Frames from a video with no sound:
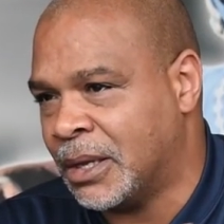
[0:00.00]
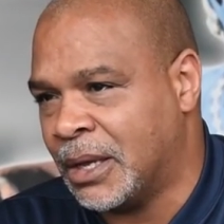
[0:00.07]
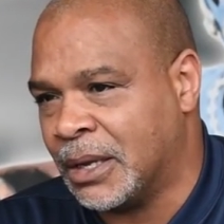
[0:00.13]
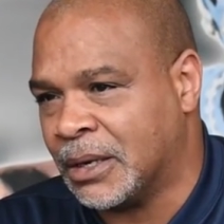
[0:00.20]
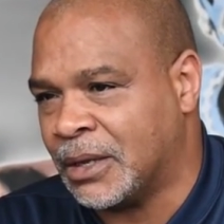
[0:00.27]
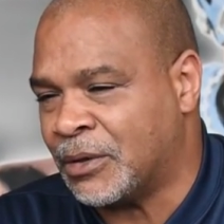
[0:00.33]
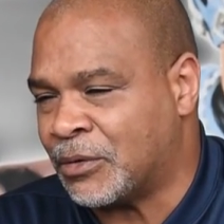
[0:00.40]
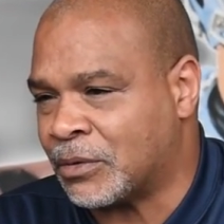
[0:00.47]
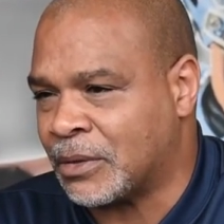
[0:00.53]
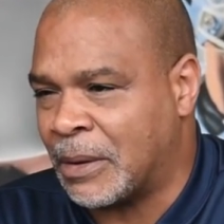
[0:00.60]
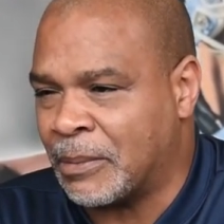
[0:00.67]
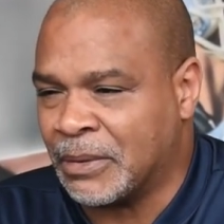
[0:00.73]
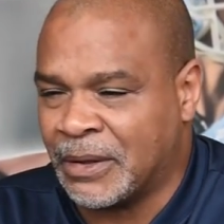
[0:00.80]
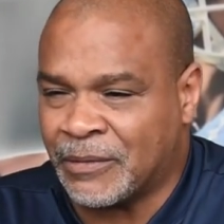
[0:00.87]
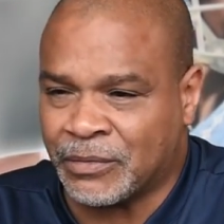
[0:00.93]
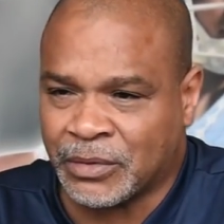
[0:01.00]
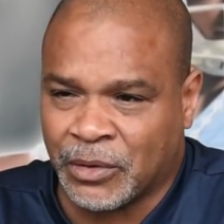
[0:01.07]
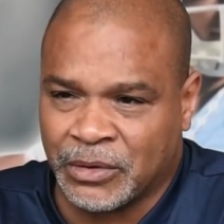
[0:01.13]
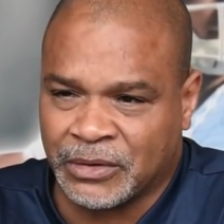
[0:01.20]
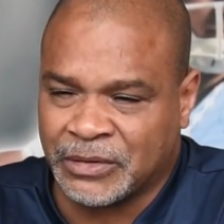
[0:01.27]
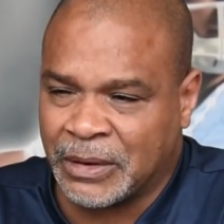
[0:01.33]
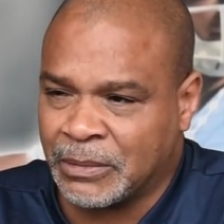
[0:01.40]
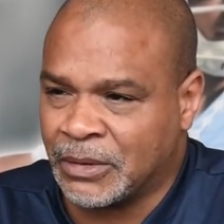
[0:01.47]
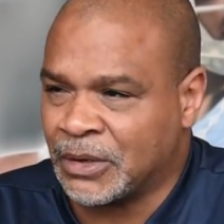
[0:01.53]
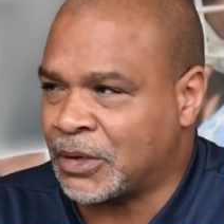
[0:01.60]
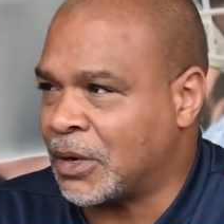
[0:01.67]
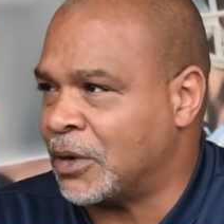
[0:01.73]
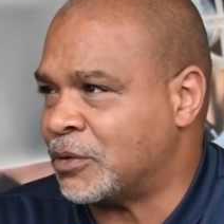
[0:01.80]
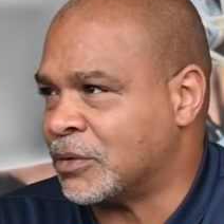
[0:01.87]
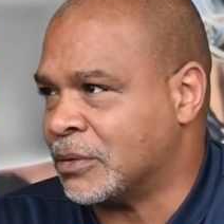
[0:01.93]
at least, I believe, 30-something in
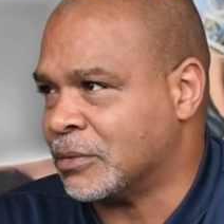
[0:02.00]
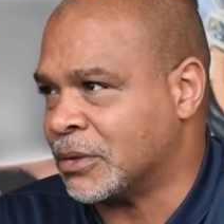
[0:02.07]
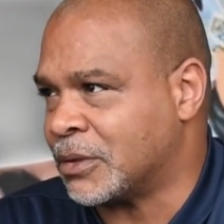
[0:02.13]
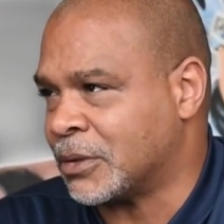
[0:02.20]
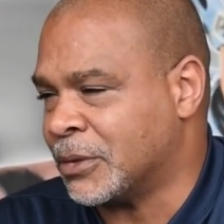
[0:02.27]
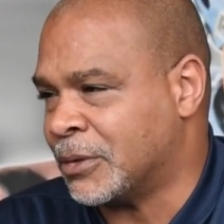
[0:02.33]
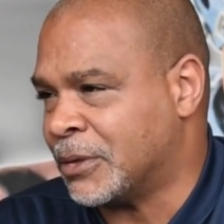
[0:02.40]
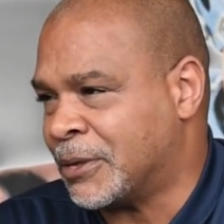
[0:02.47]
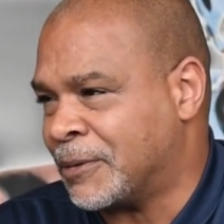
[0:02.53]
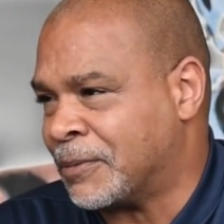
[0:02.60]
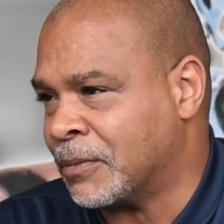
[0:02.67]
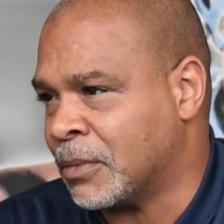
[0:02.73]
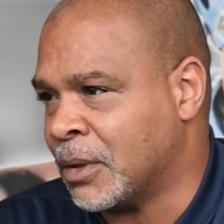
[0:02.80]
the country in recruiting.